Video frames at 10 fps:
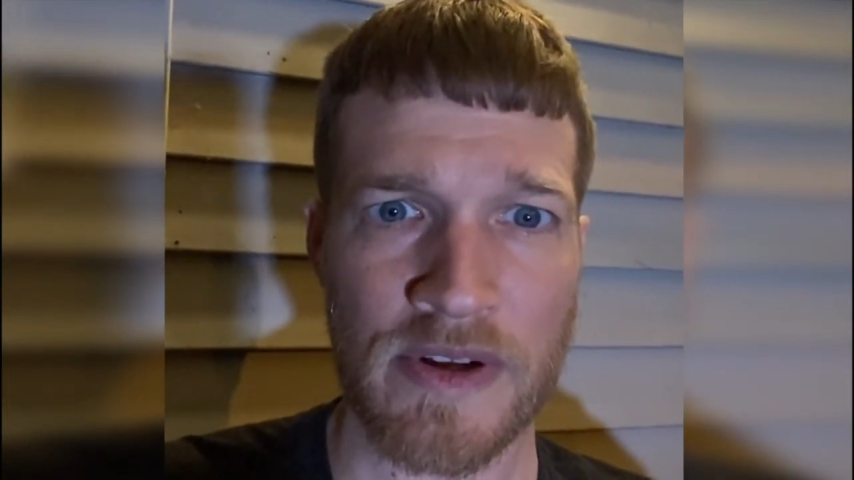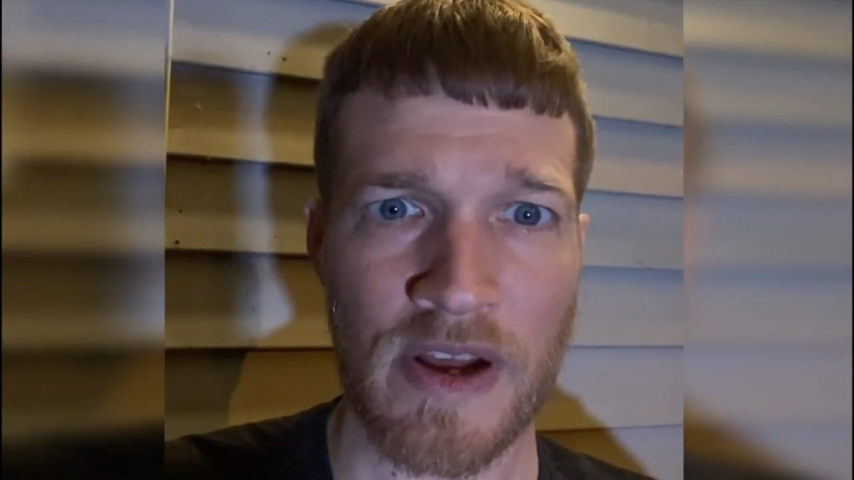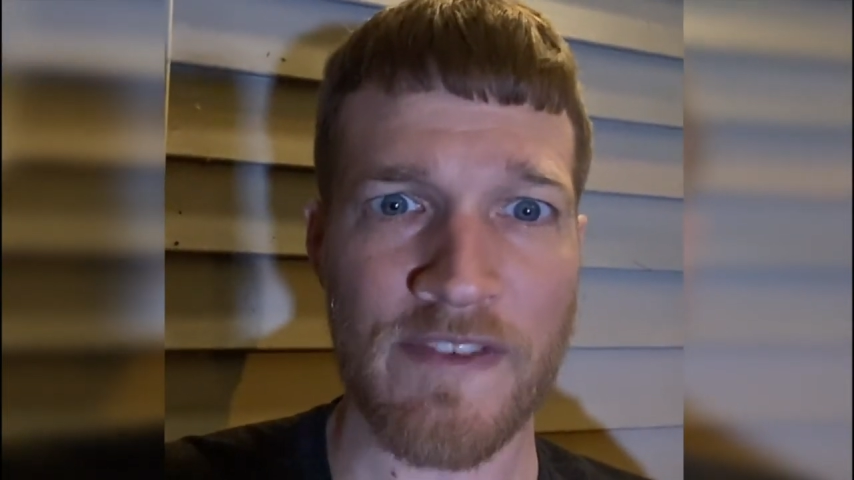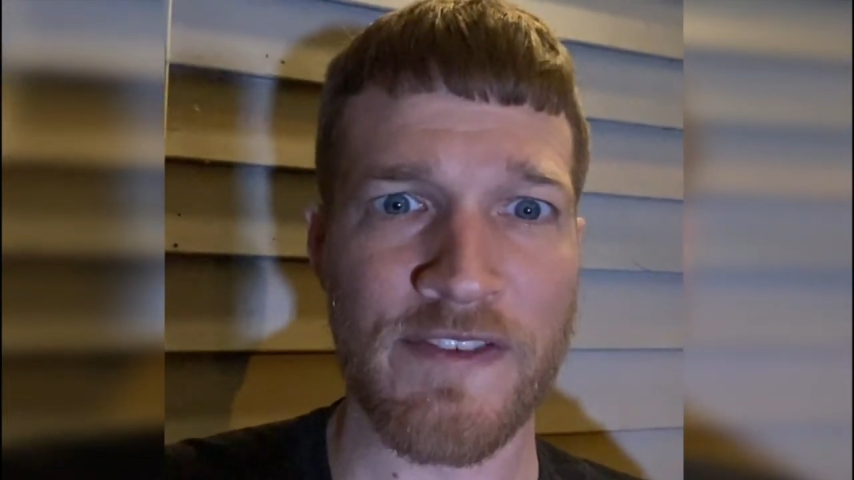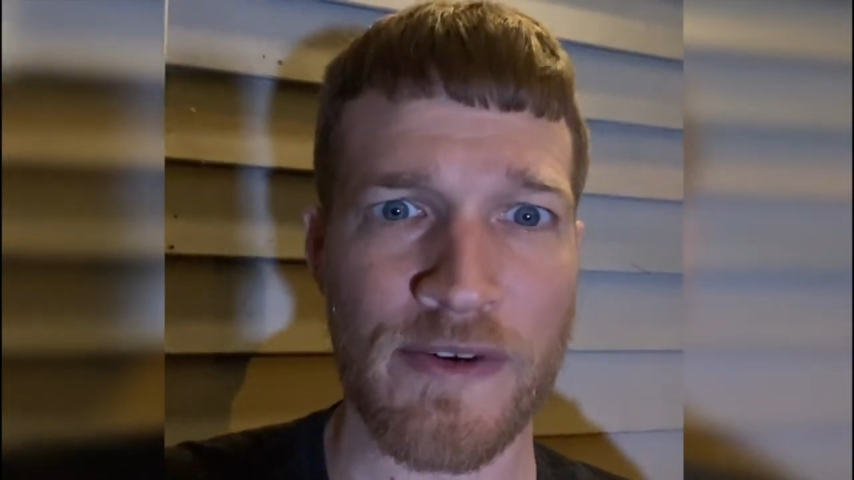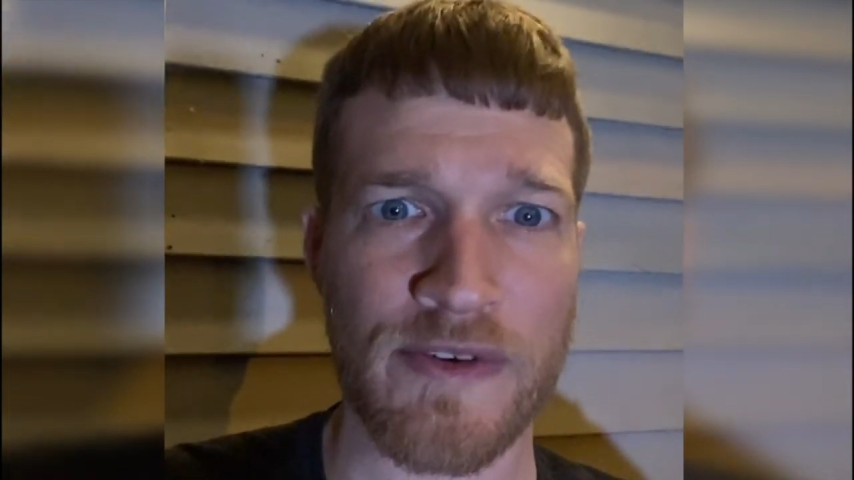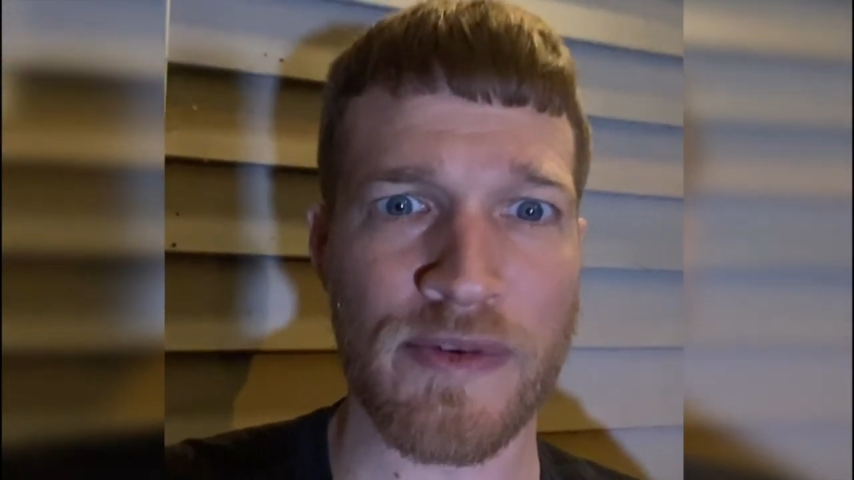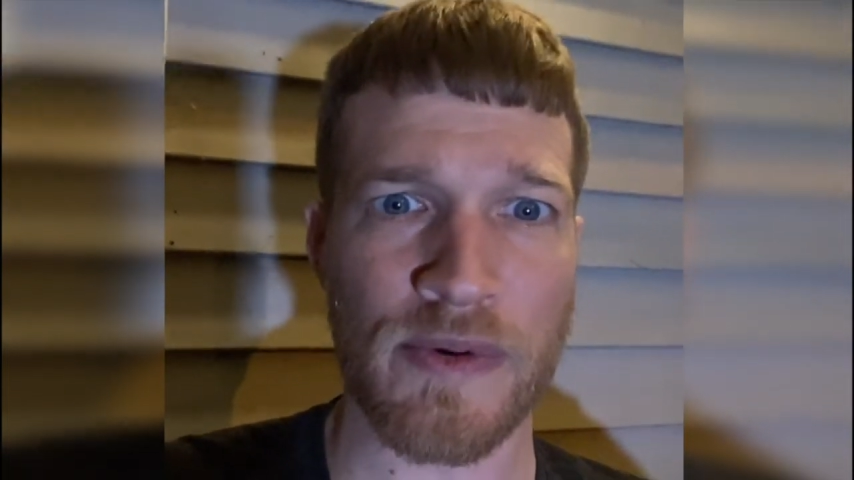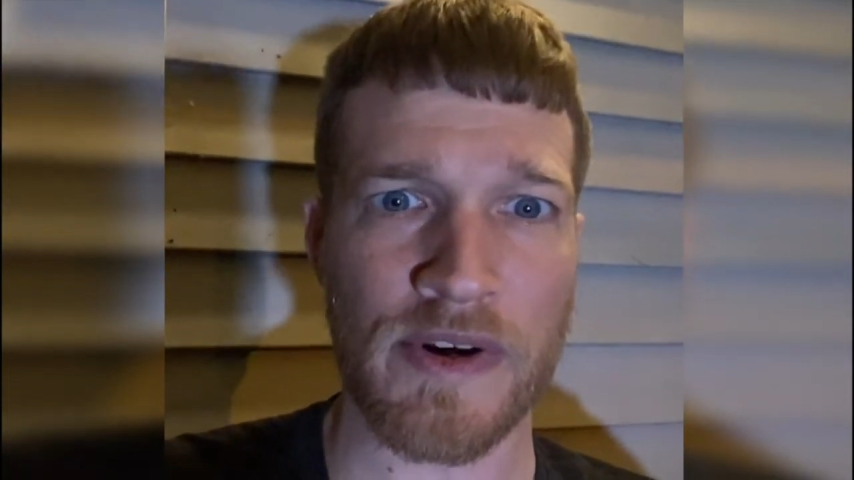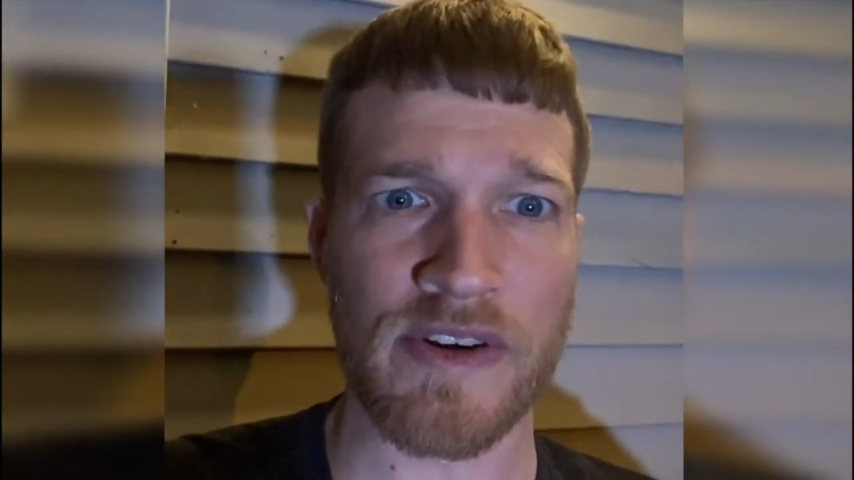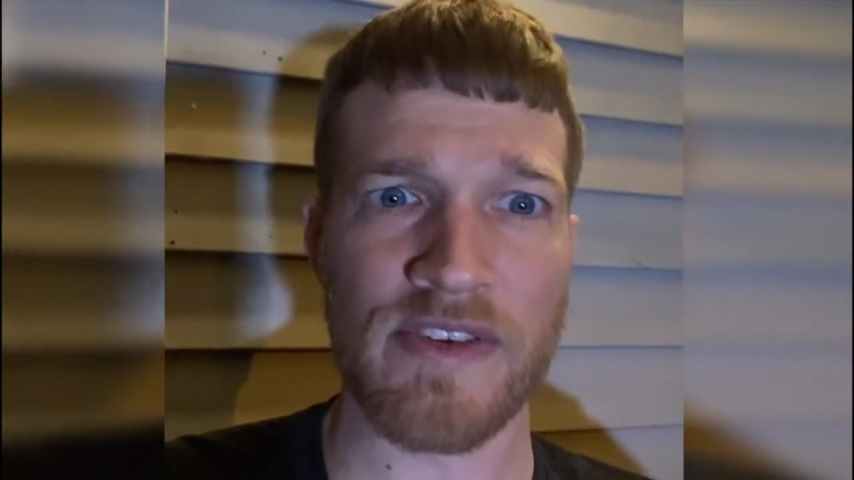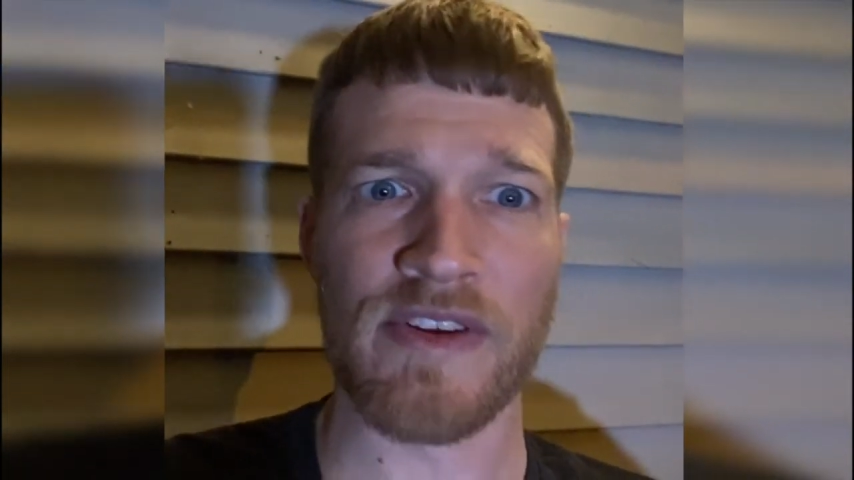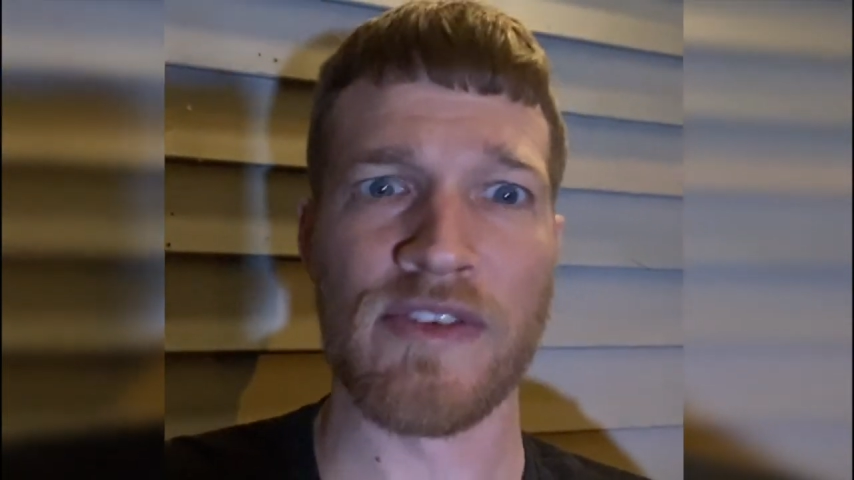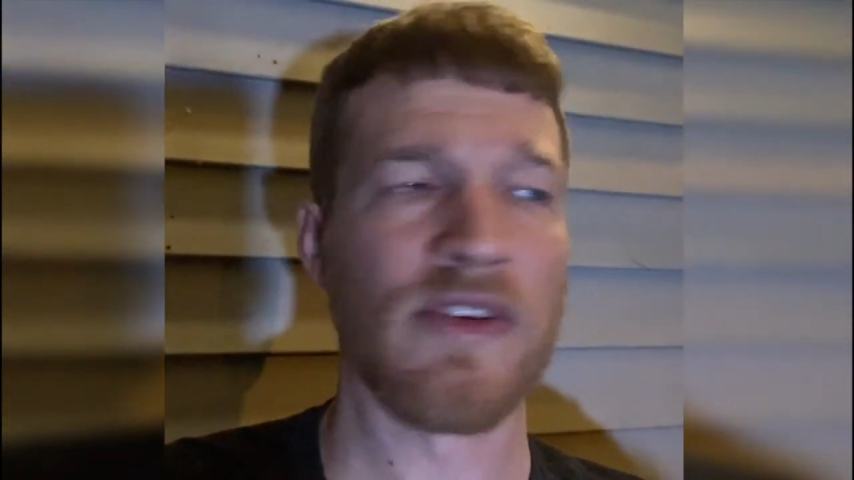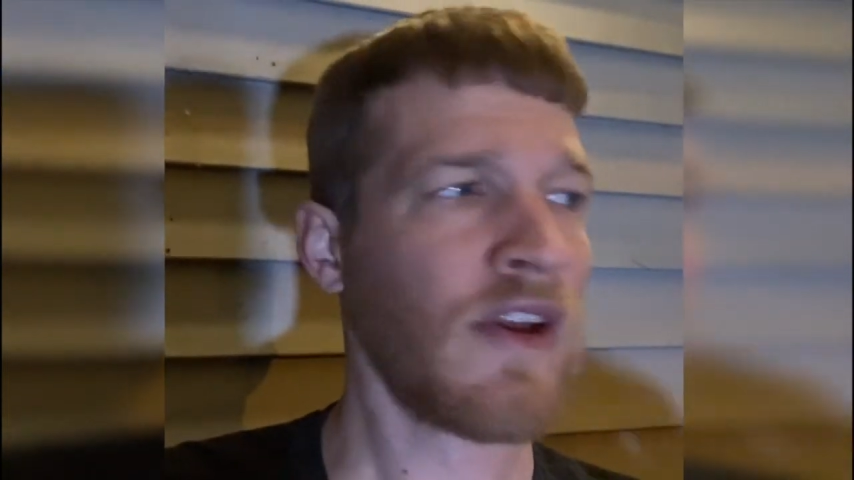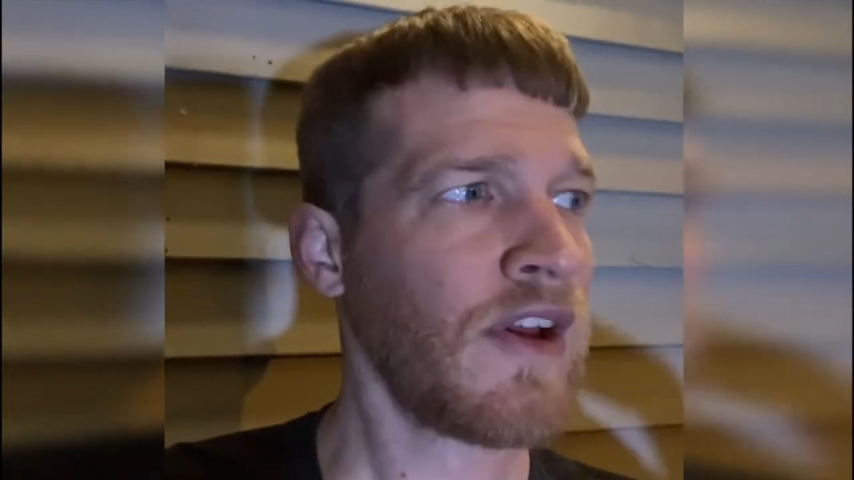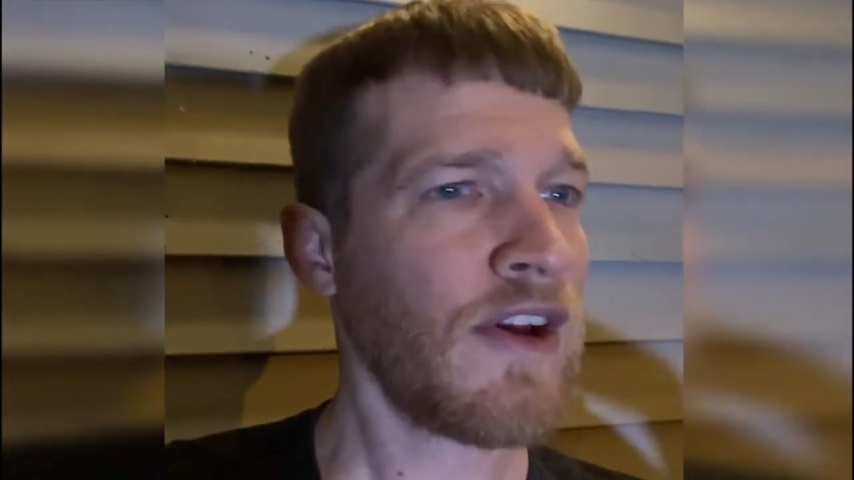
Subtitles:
A food shortage is